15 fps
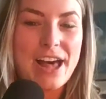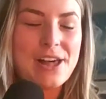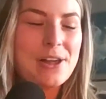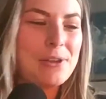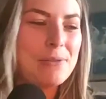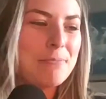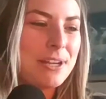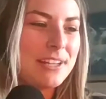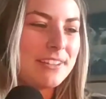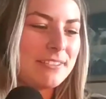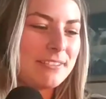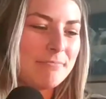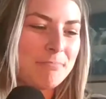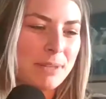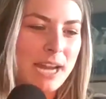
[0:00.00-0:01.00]
um,
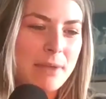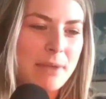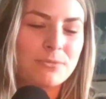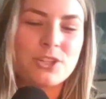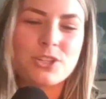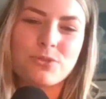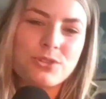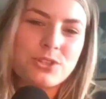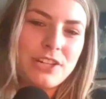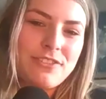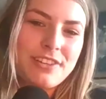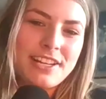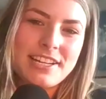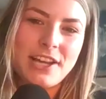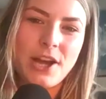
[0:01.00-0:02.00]
but I'm just
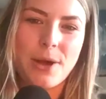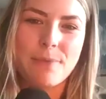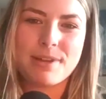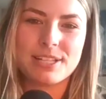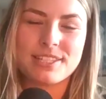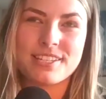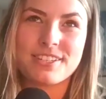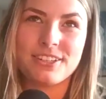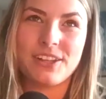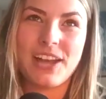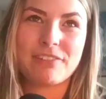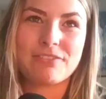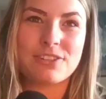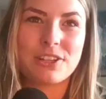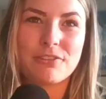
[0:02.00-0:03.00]
reserving any comments until
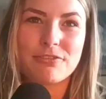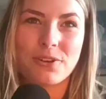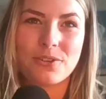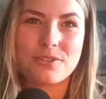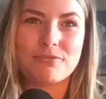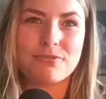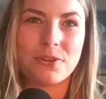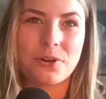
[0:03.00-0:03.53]
after the Frozen